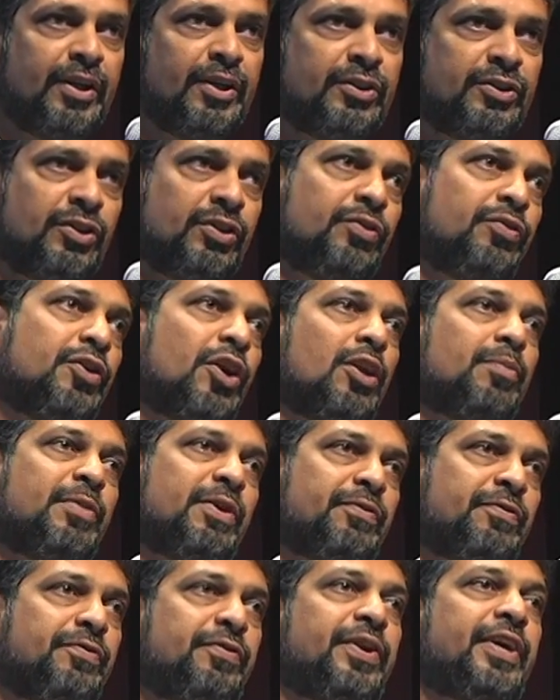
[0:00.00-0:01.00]
So you've got to
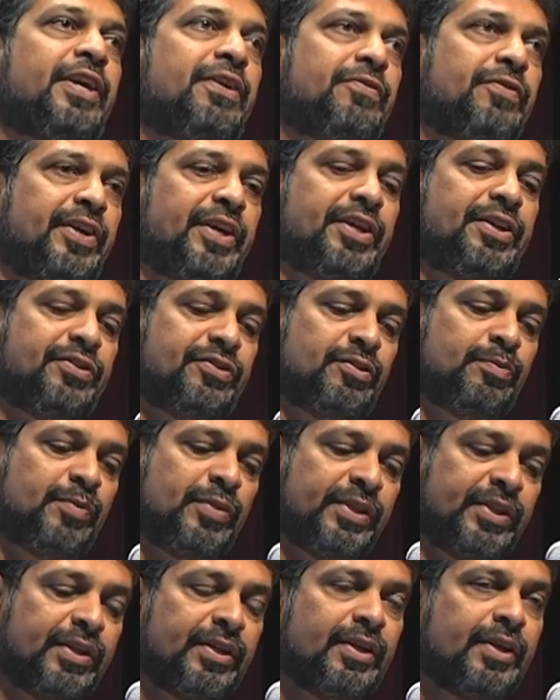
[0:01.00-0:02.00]
be very, very
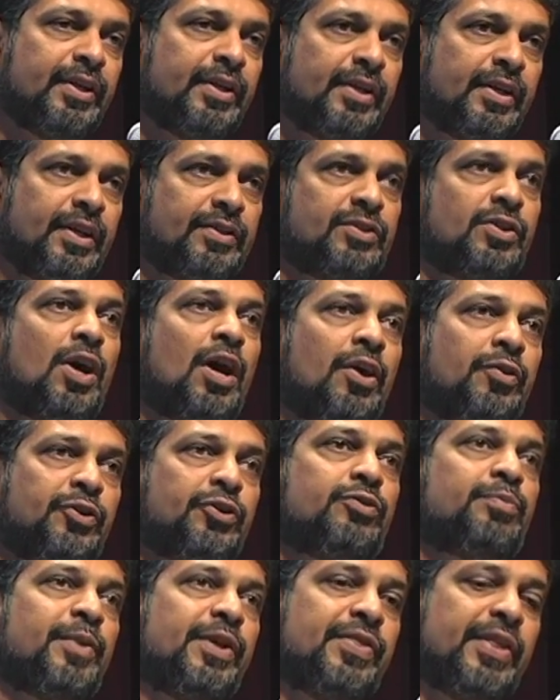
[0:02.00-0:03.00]
disciplined as to how
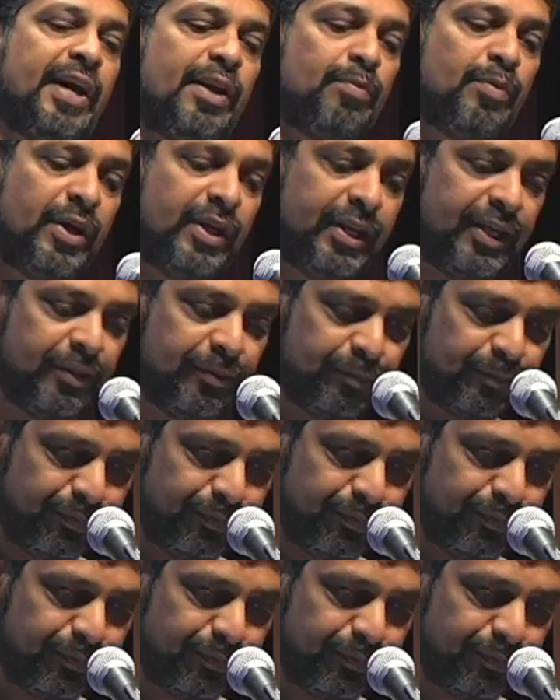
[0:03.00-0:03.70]
you spend that money.